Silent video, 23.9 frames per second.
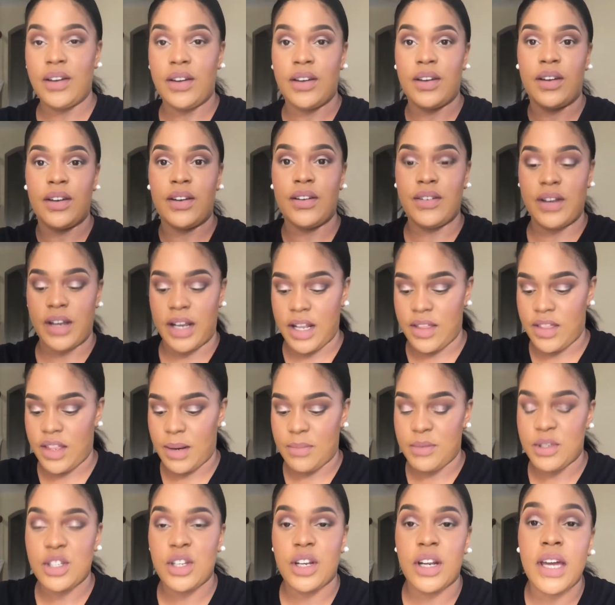All right, and then
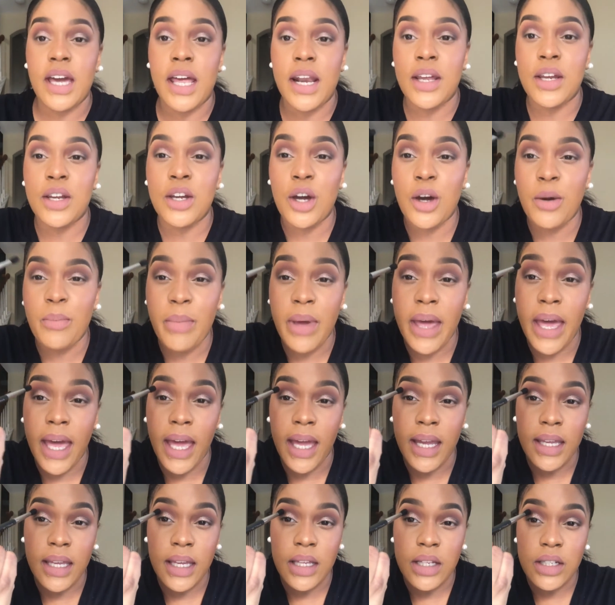I'm just gonna kind of go
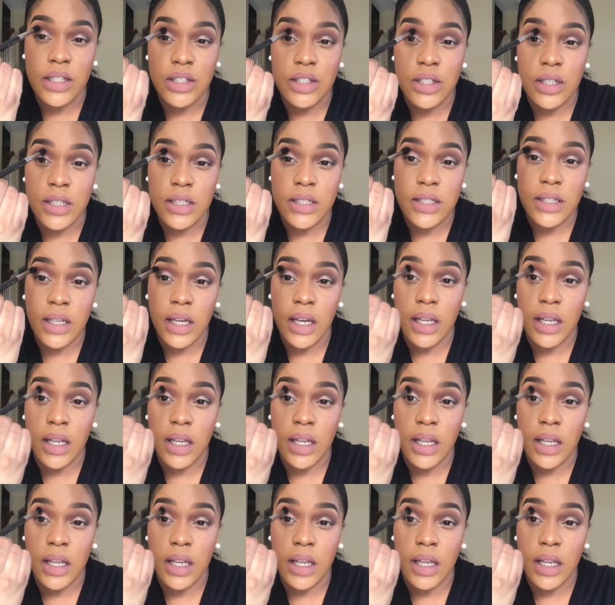back and just